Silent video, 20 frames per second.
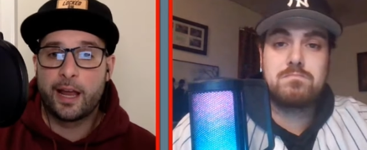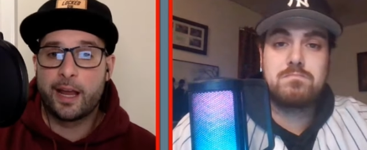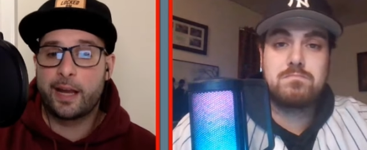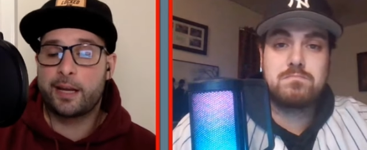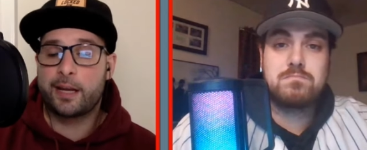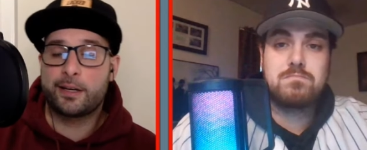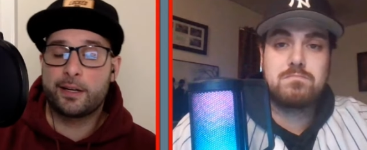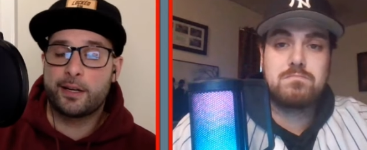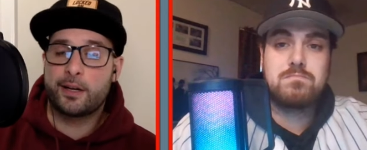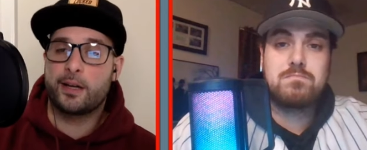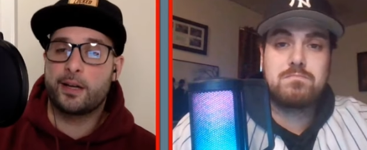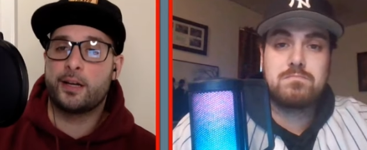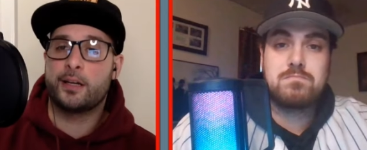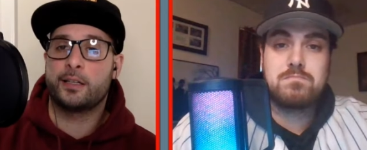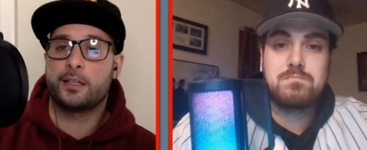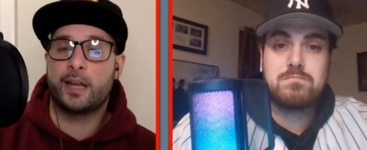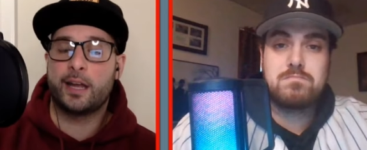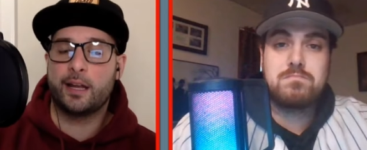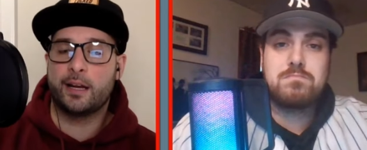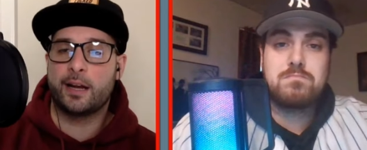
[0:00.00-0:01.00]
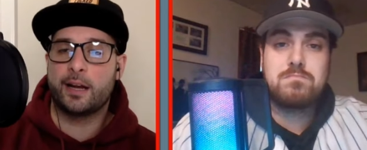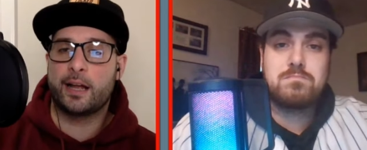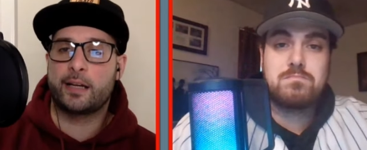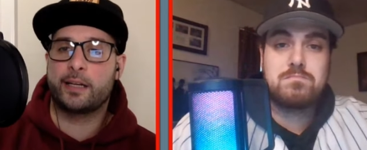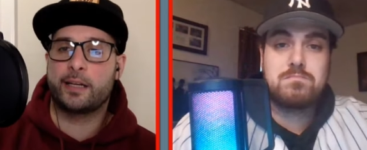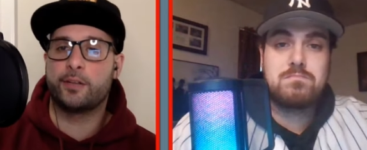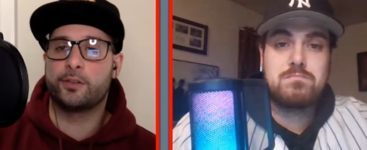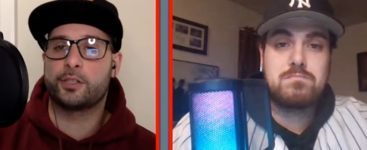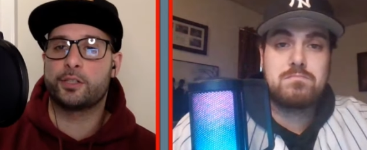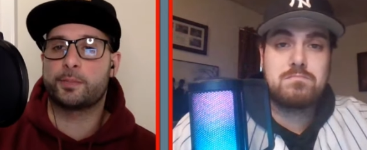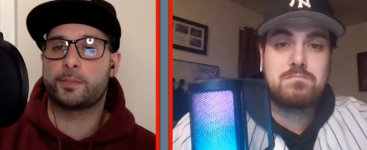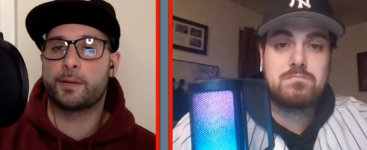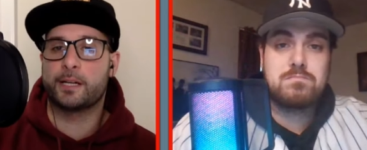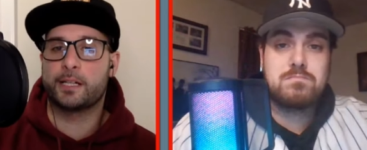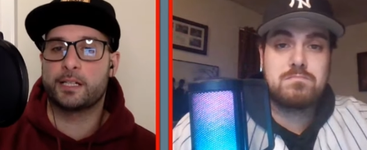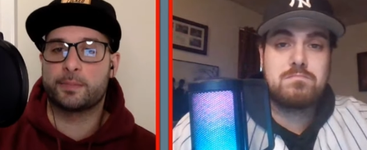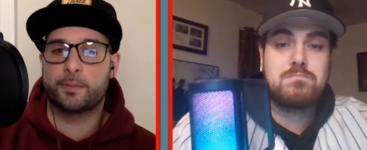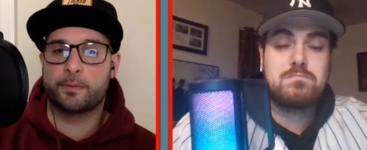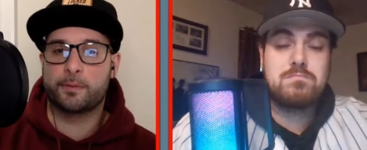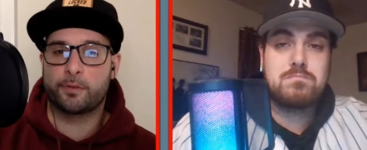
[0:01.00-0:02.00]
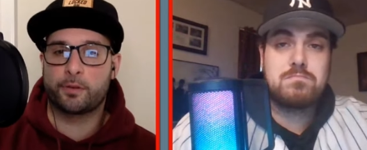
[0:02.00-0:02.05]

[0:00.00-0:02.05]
Speaker 1: and uh, yeah, and had Killer Springs.